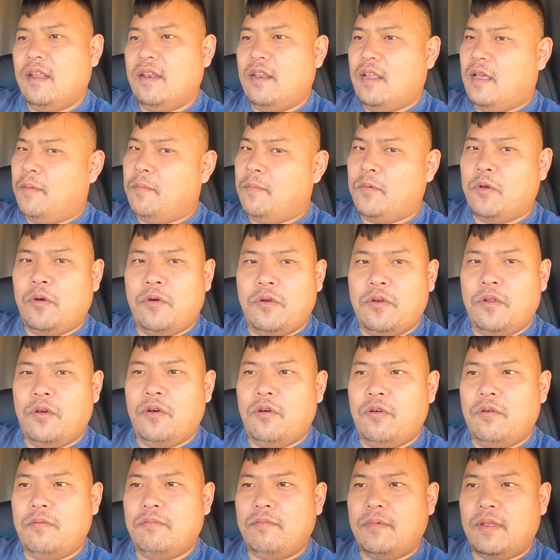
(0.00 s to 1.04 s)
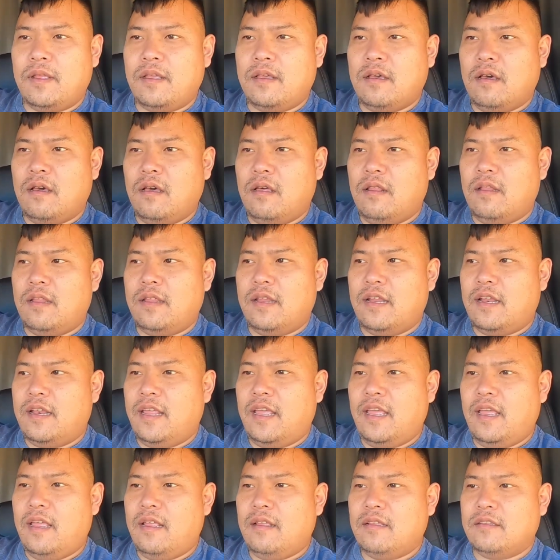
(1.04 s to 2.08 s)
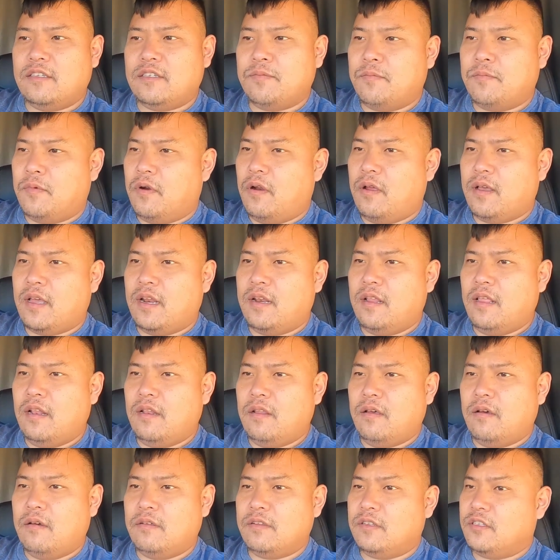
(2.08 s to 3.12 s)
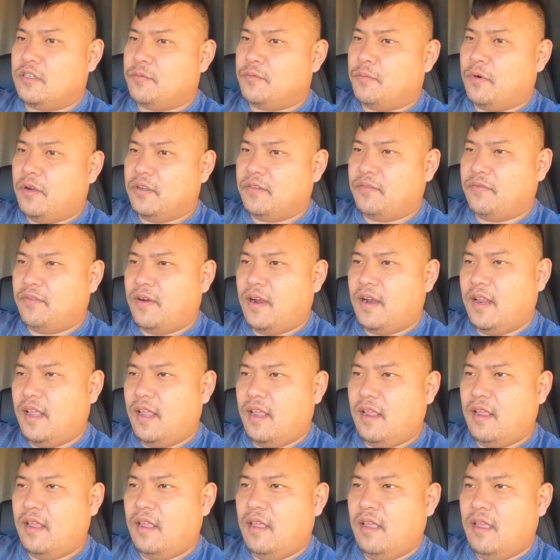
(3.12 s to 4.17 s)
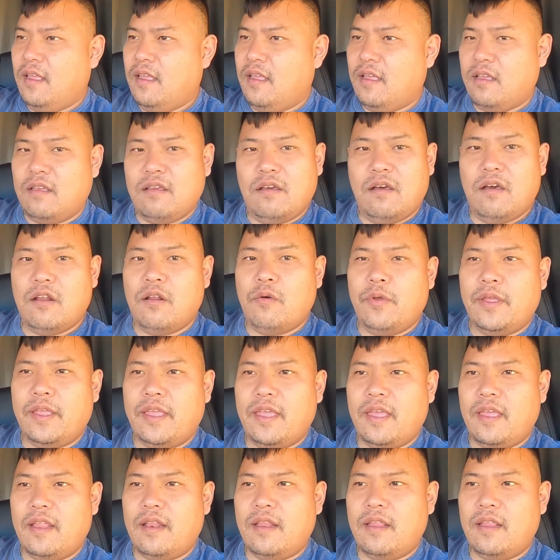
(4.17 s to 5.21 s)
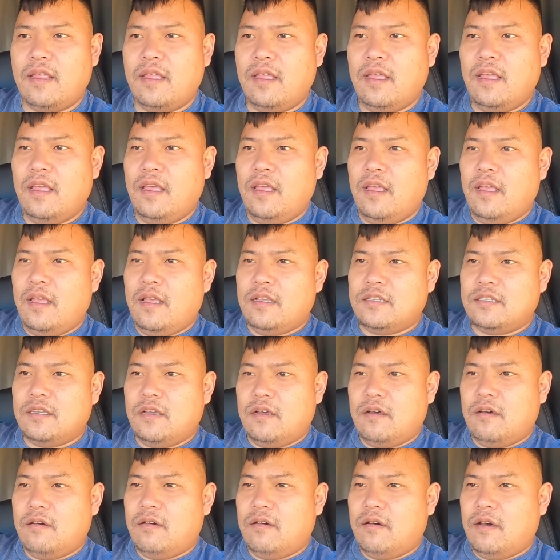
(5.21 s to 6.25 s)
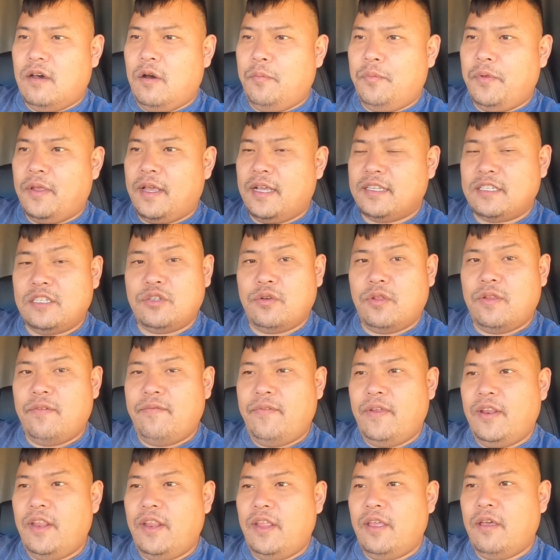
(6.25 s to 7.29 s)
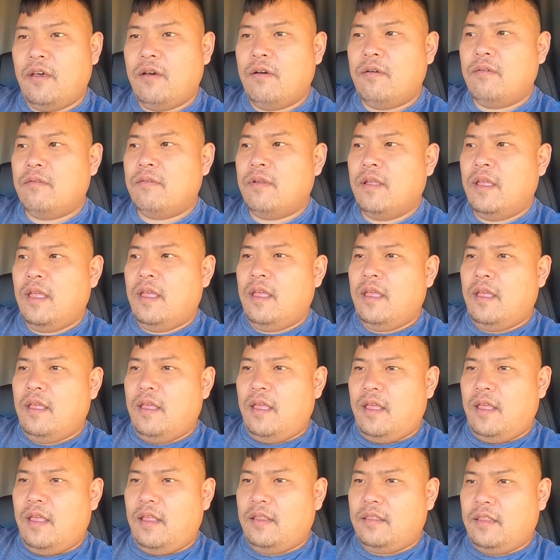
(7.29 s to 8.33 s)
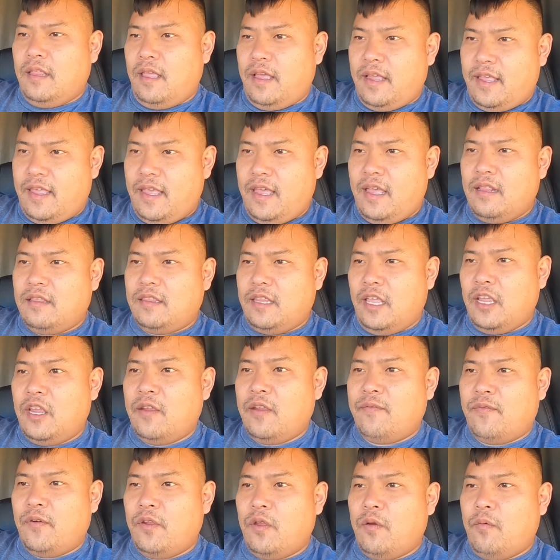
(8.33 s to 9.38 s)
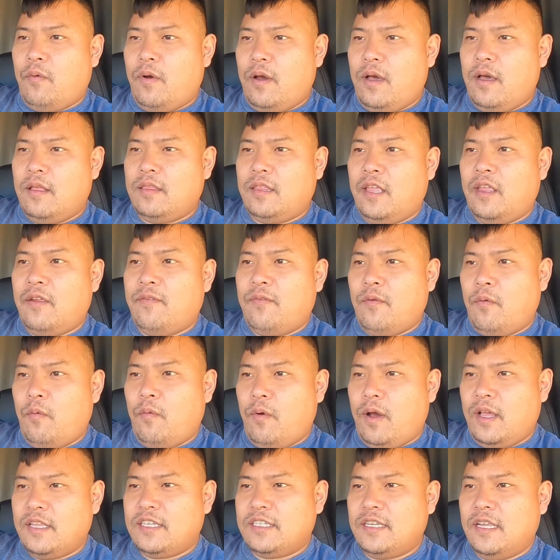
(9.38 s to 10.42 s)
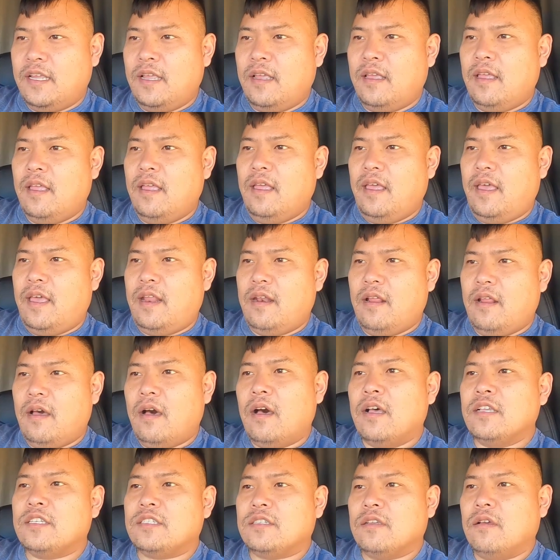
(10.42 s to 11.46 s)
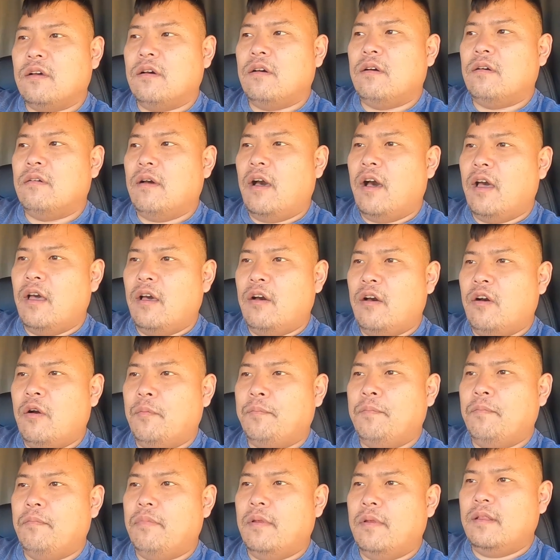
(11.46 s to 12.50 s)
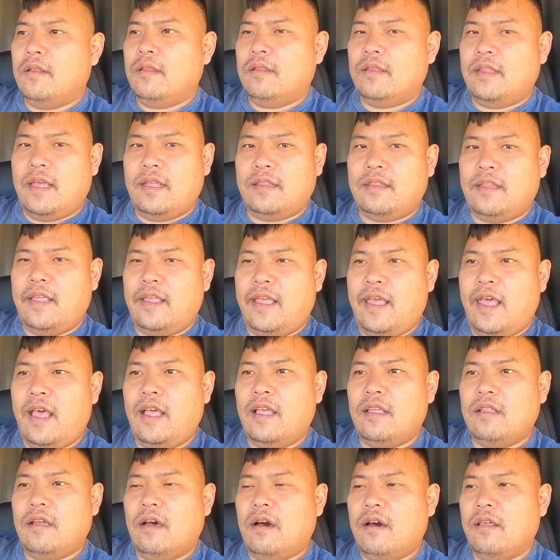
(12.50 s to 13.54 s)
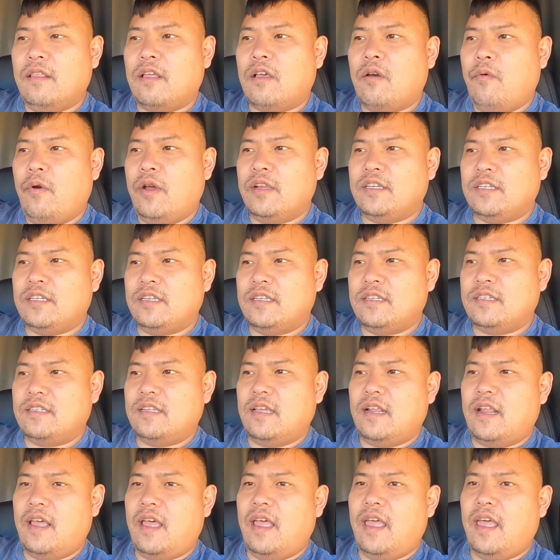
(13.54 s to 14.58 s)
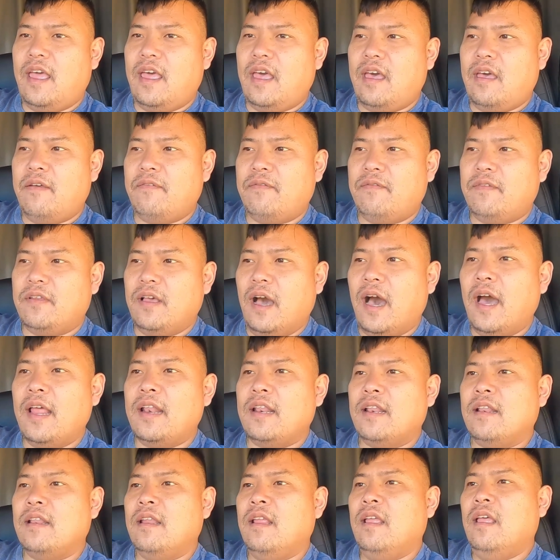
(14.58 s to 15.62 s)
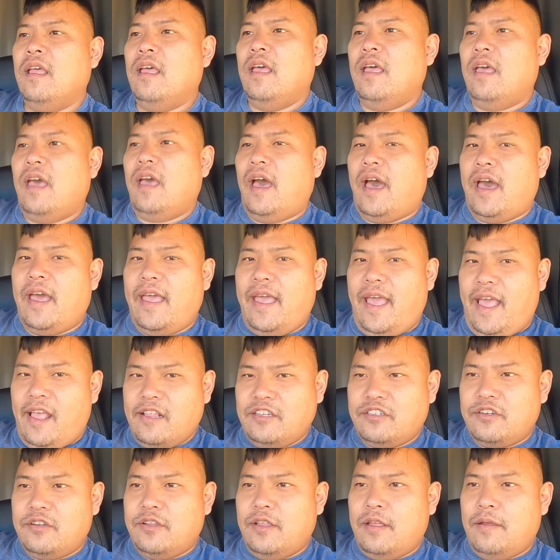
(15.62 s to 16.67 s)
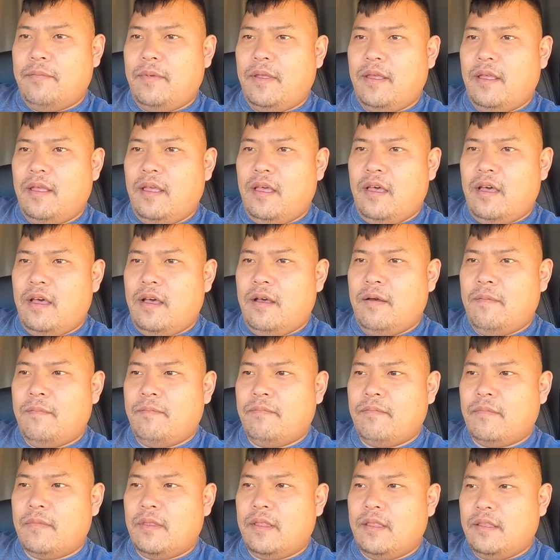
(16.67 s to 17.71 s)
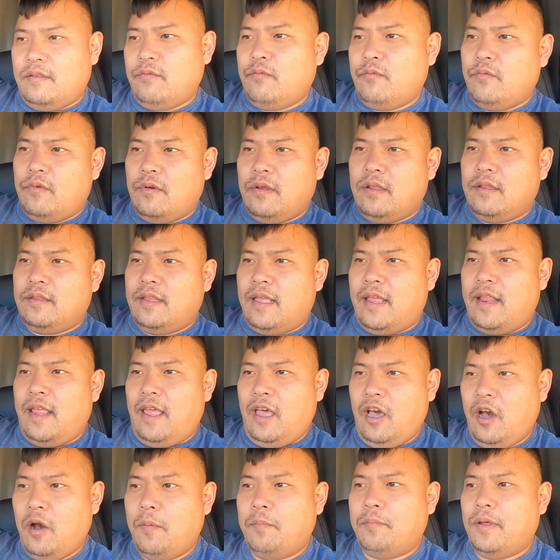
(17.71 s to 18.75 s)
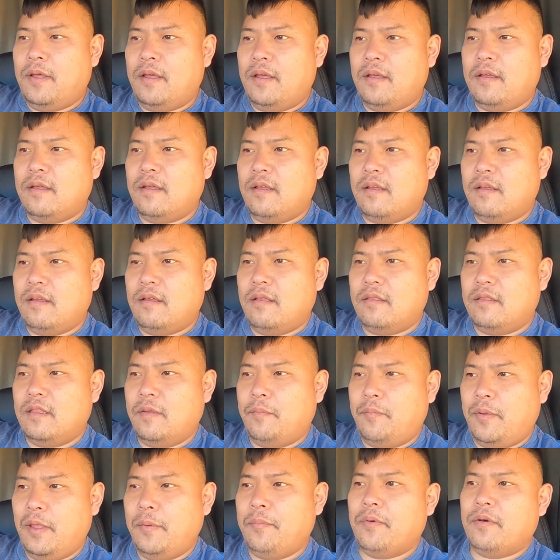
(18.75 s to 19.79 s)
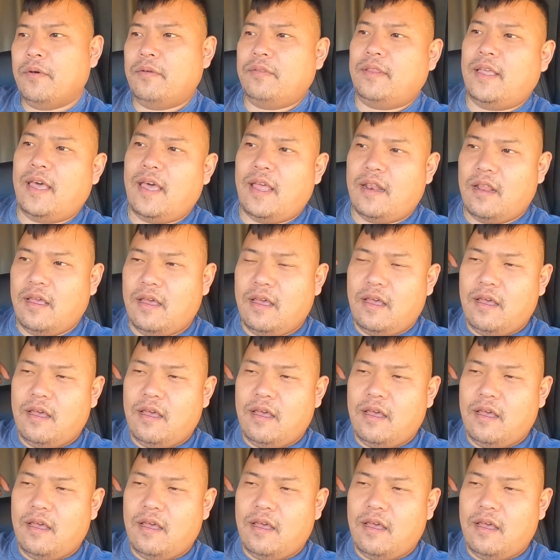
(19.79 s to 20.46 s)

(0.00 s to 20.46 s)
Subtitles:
Now I'm going home and call it a day. Tomorrow I got another load, and tomorrow's Friday, and call it a weekend. So I hope you guys enjoyed the video. Again, thank you for watching, and also I hope that all the questions that I have gotten, I answered them, that help the people that